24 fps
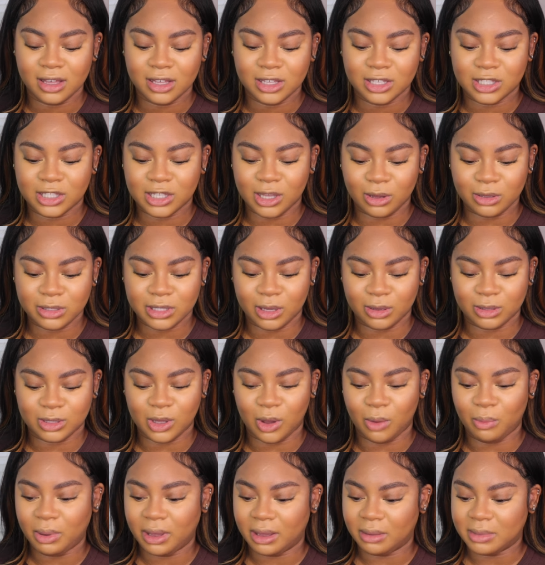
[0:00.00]
So, so,
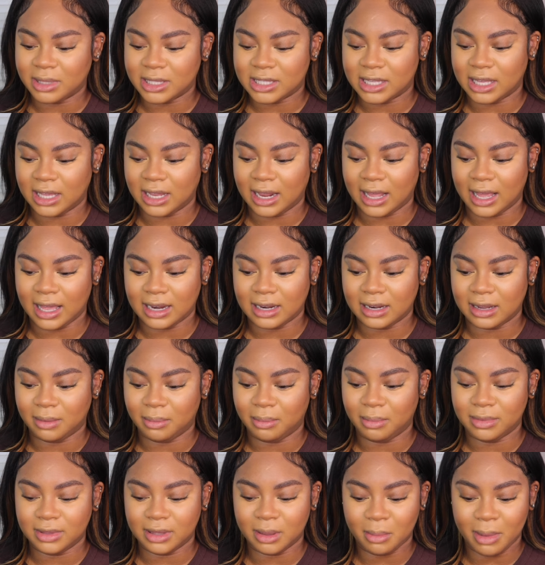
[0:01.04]
so pigmented, and
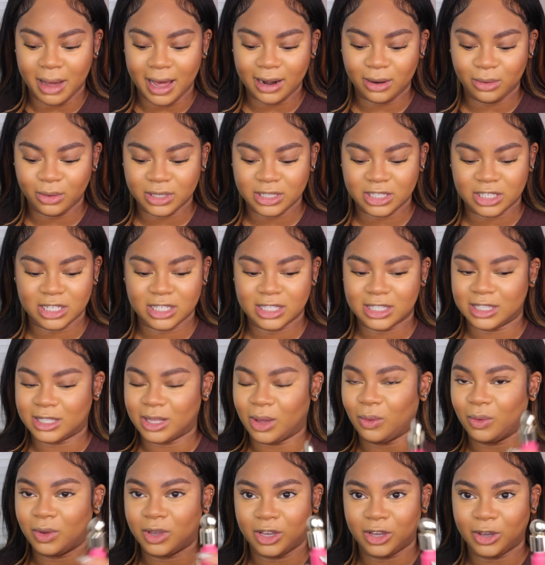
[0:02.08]
the bottle is just
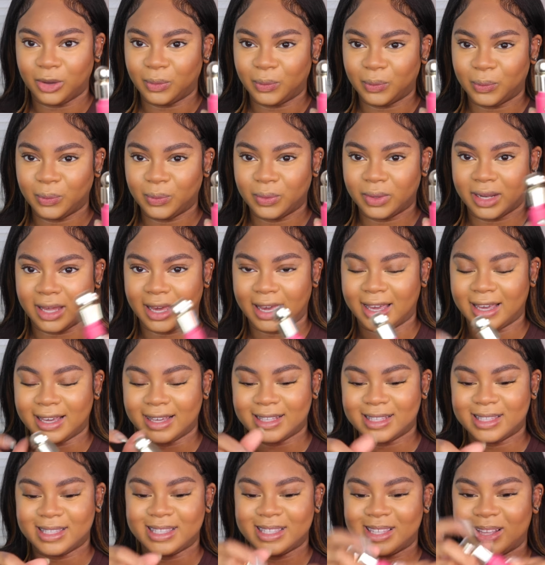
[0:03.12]
so cute. Like,
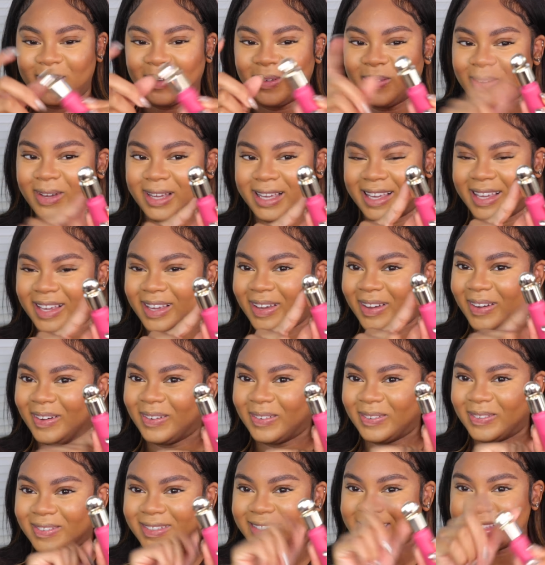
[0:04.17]
it's so
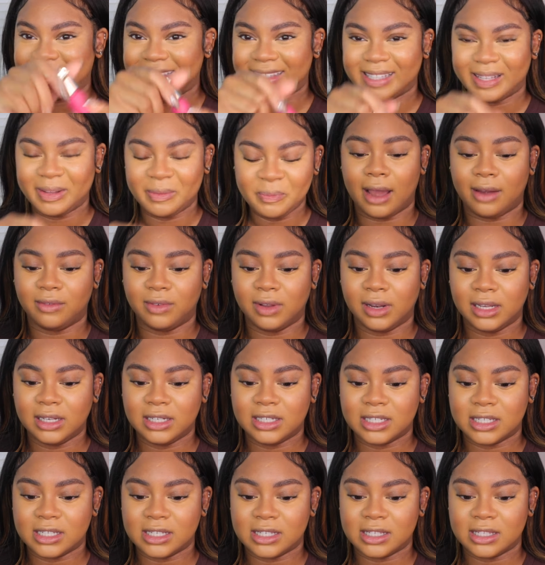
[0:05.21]
cute. I really
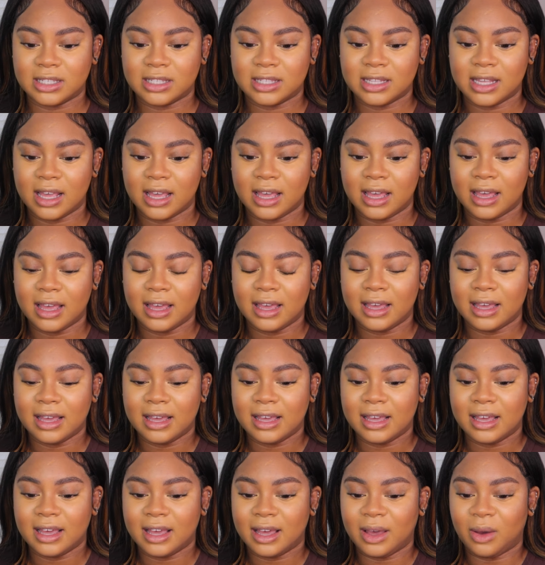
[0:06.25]
just
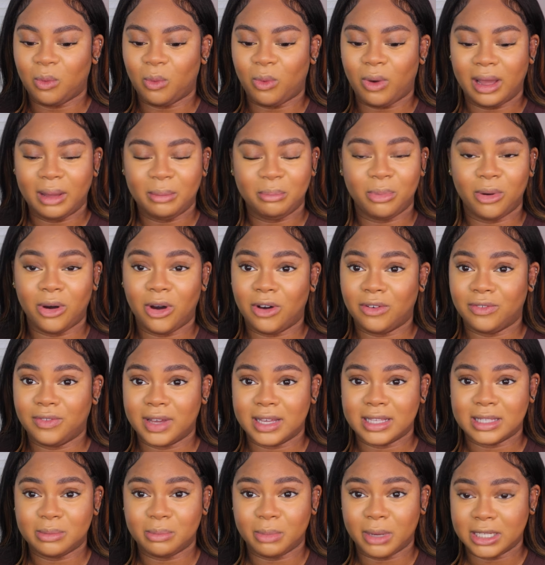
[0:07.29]
wipe off
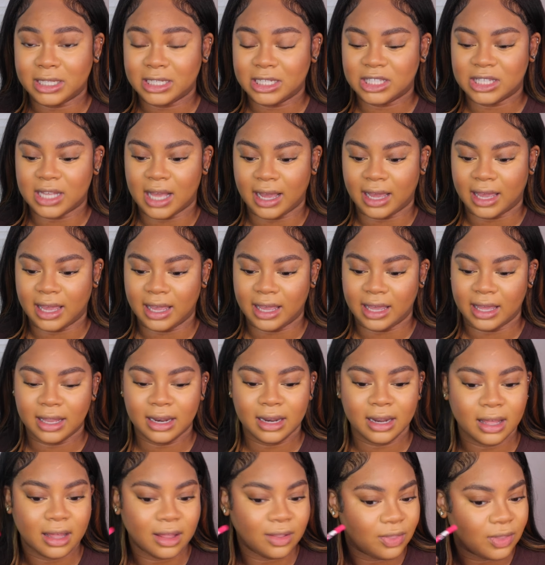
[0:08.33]
as much as I
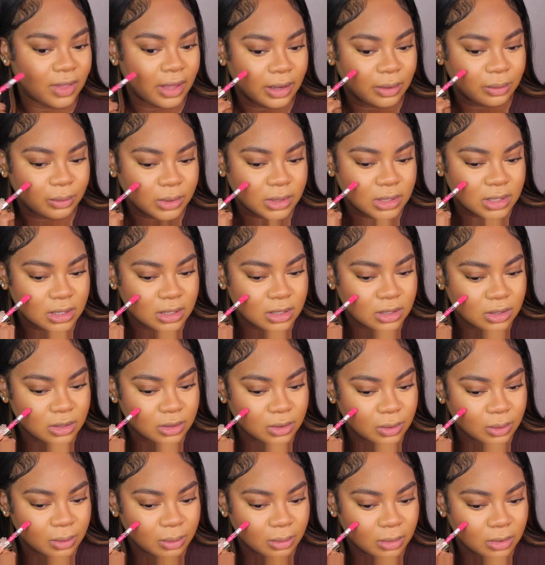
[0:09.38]
can, and then we just
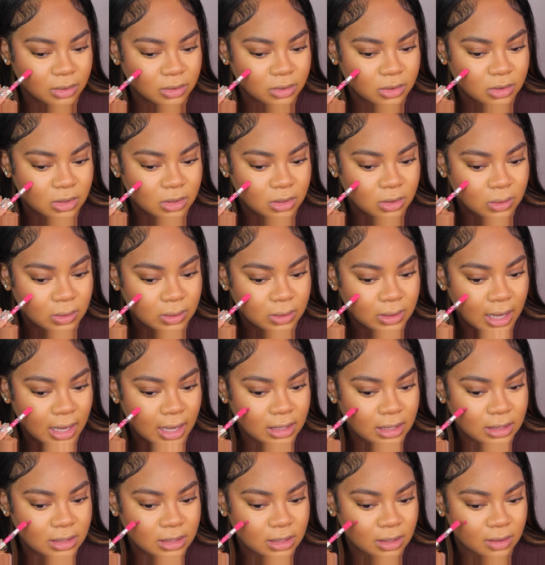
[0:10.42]
do 2
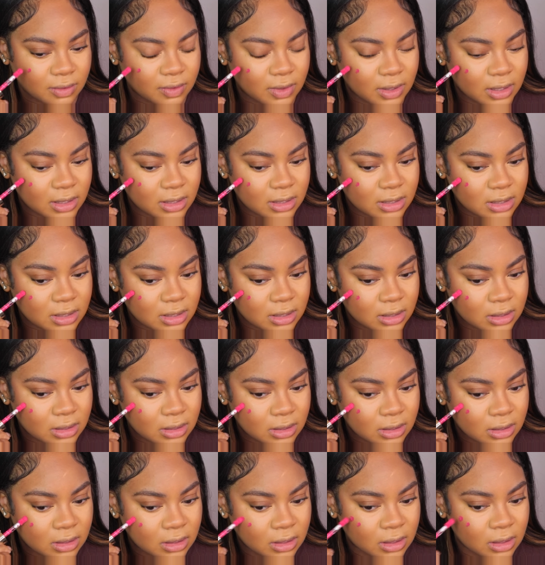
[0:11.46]
dots of this
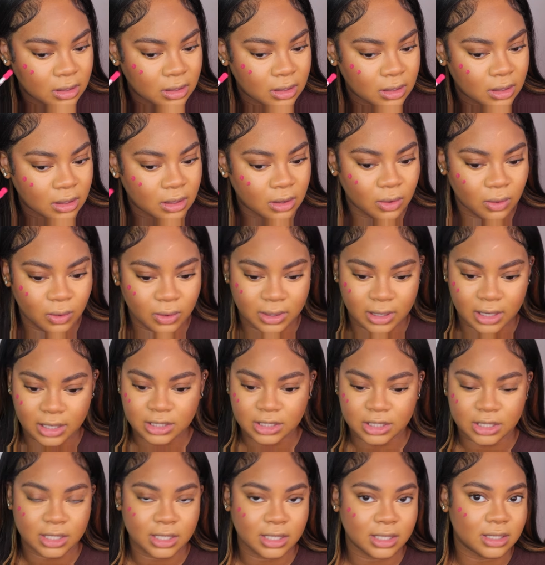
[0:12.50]
on our
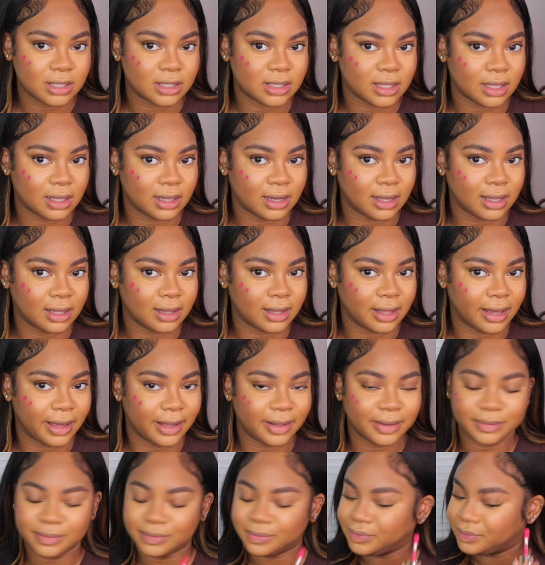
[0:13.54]
cheeks like that.